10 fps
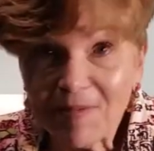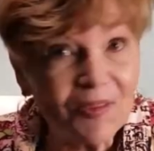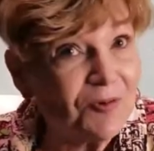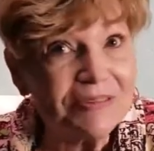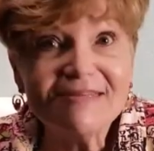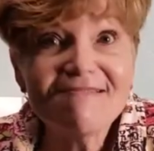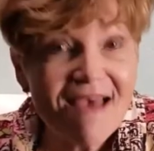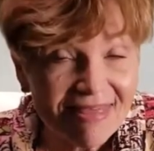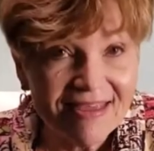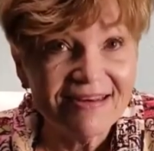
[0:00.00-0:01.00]
but there was
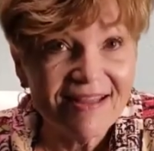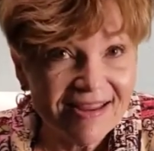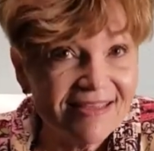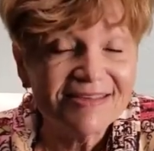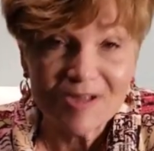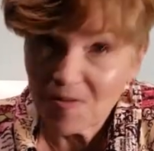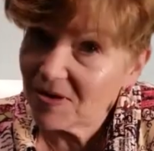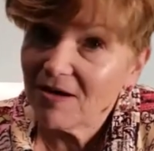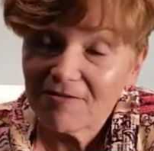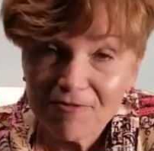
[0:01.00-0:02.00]
nothing like this
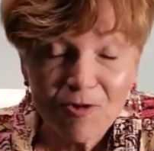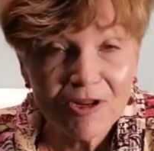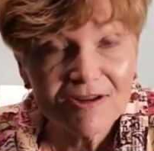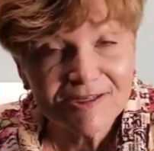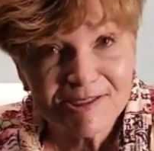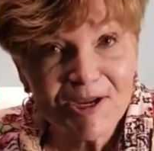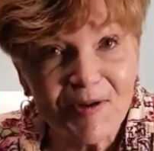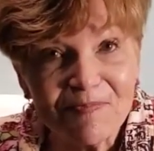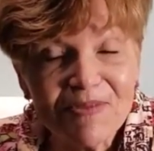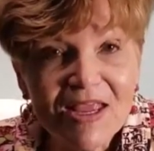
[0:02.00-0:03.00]
going on 40 years
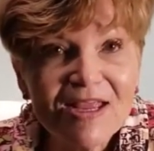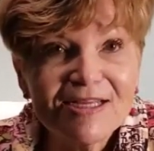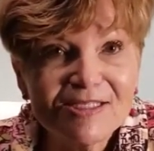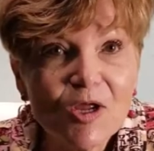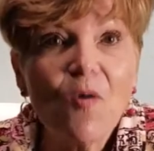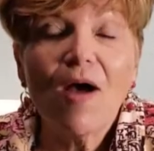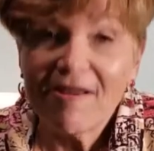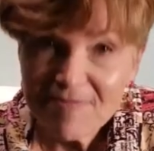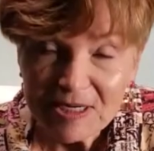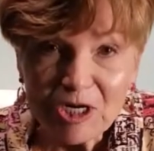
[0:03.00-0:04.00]
ago. So
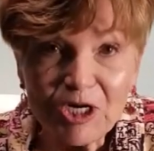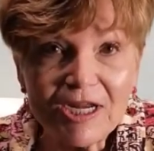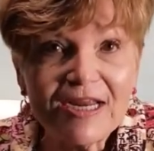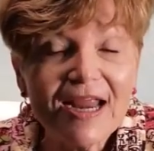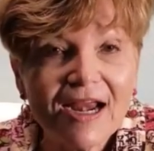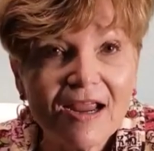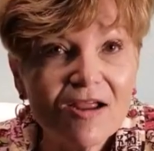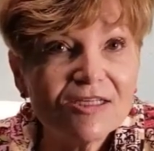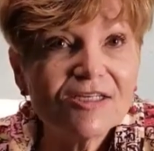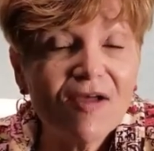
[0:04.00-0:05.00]
I've been learning, and I
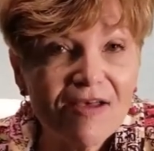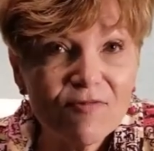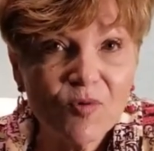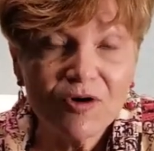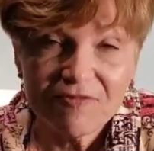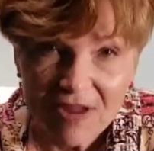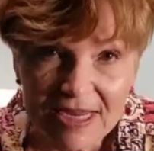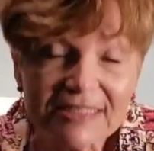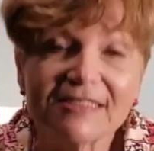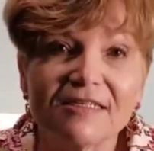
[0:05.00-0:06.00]
also have a more
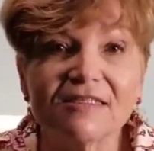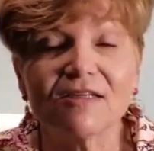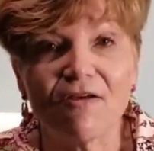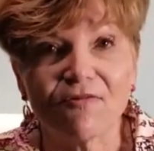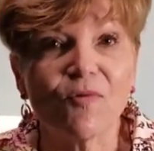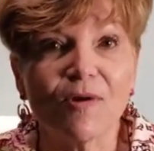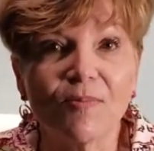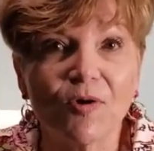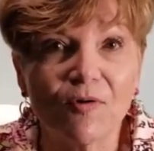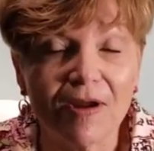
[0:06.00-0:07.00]
advanced software
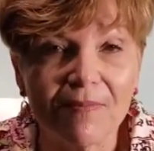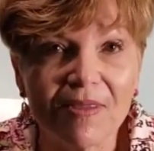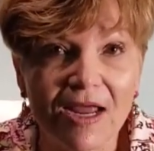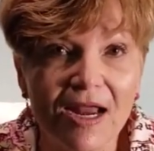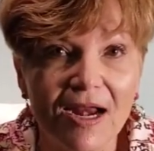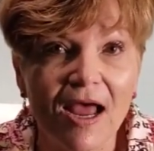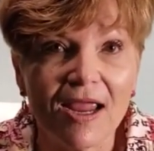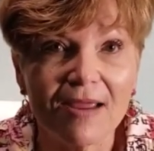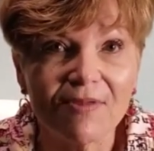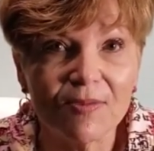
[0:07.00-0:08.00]
program that
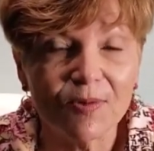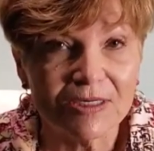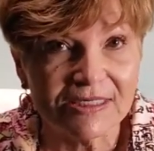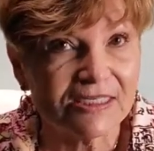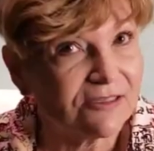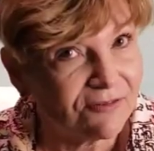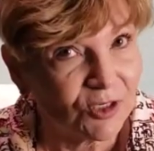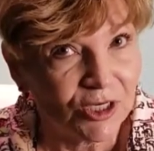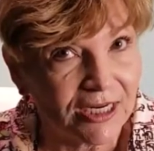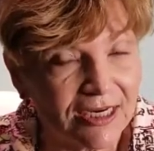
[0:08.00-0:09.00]
I am in the process of
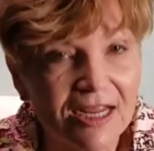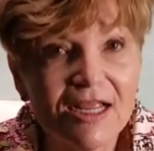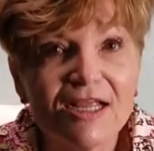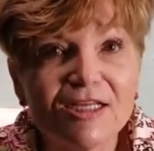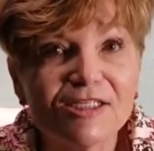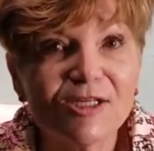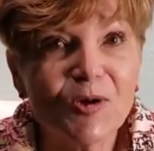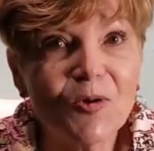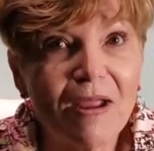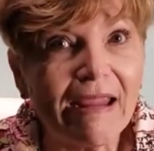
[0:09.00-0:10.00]
learning.
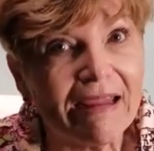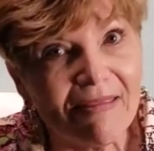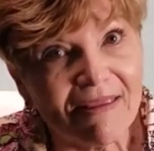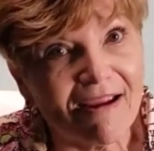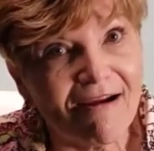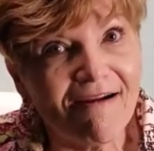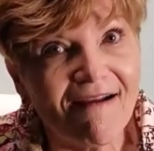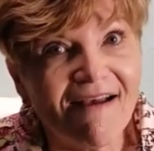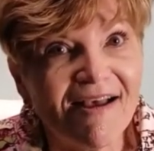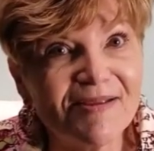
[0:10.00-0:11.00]
So hang in
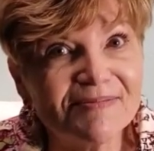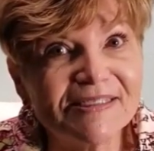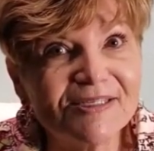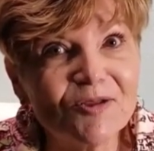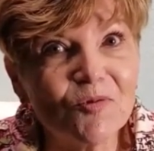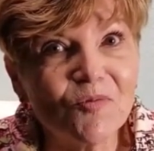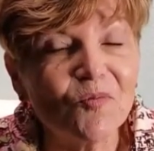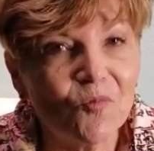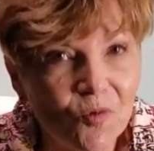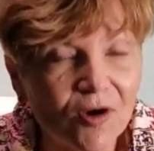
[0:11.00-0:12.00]
there. I'm still
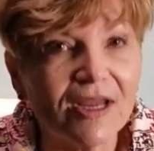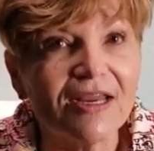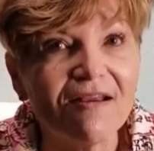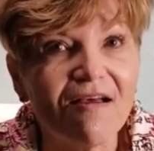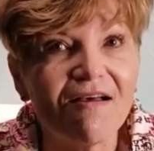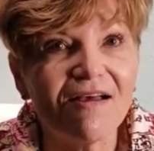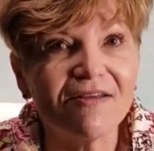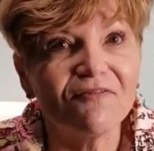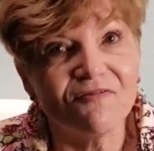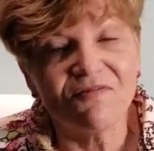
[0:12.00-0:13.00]
working
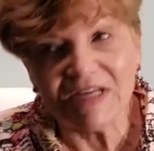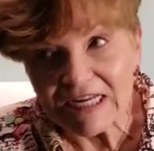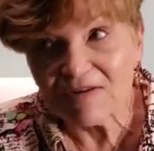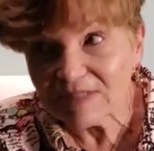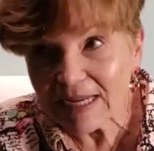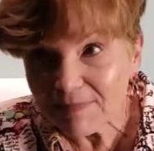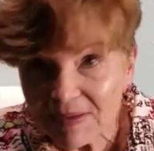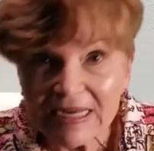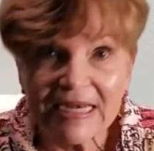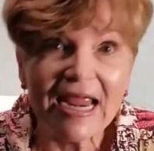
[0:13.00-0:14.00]
on
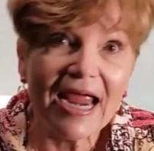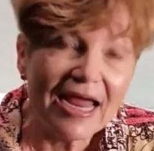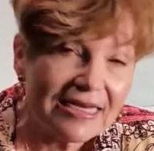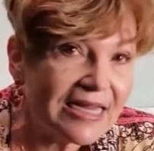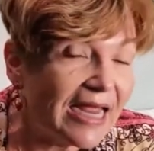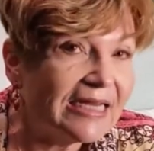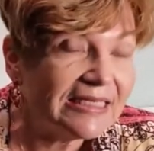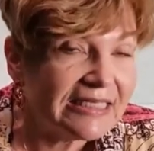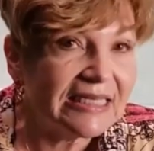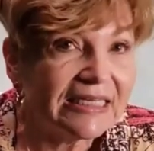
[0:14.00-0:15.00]
videotaping and
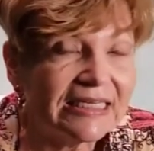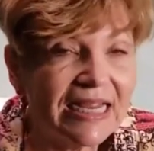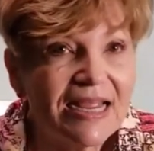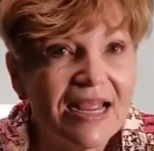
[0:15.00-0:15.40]
editing